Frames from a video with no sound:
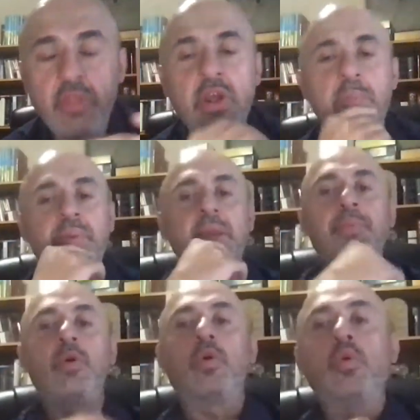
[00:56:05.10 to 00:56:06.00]
There are
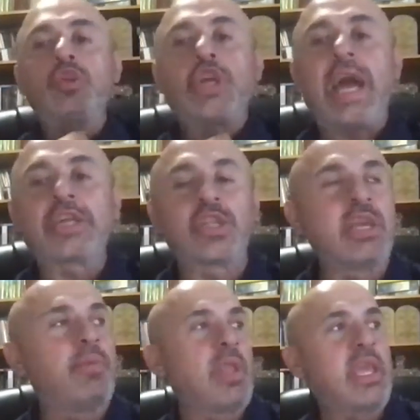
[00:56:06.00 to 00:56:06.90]
people who
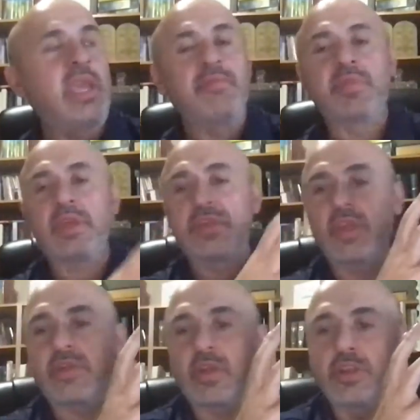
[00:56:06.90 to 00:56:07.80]
actually believe this
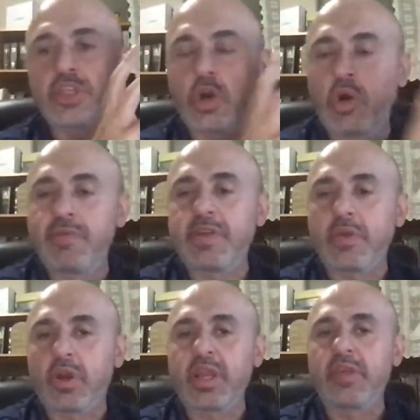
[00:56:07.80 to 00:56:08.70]
is
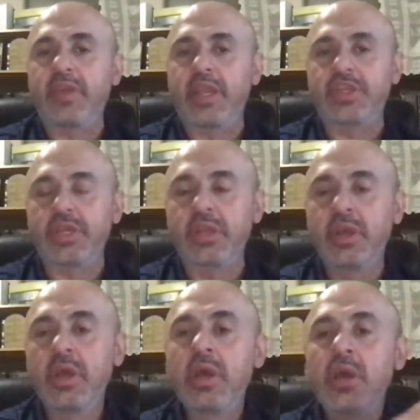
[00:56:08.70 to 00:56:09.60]
Jehovah's
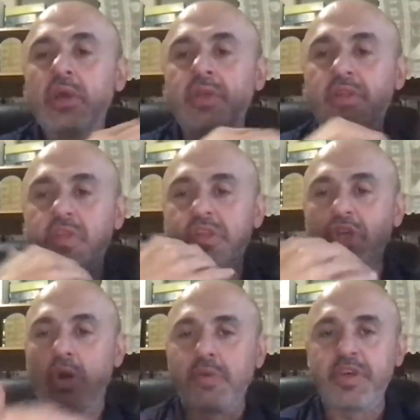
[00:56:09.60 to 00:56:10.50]
organization, this is
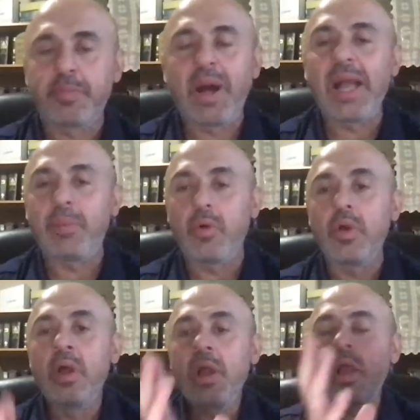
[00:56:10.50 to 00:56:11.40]
Jehovah's
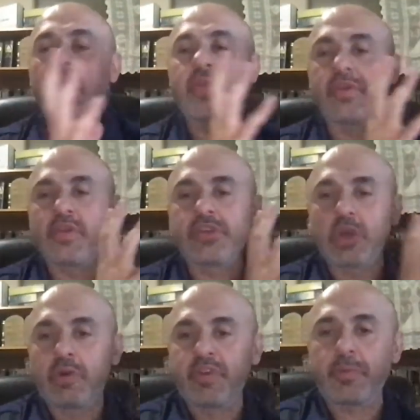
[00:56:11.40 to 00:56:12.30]
Bible, and this is
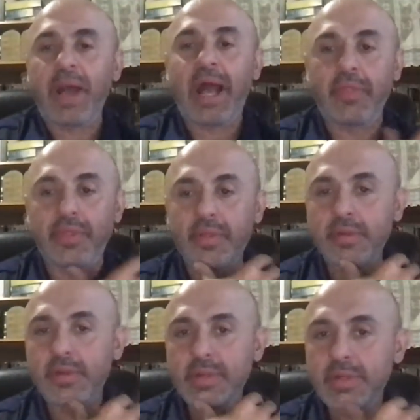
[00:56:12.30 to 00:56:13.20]
Jehovah's path
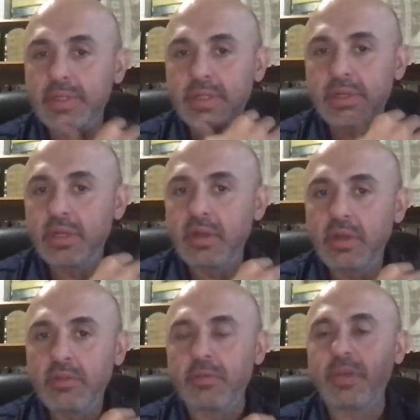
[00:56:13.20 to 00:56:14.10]

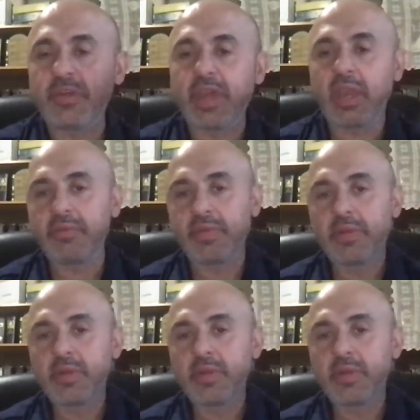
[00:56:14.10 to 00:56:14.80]
to be saved.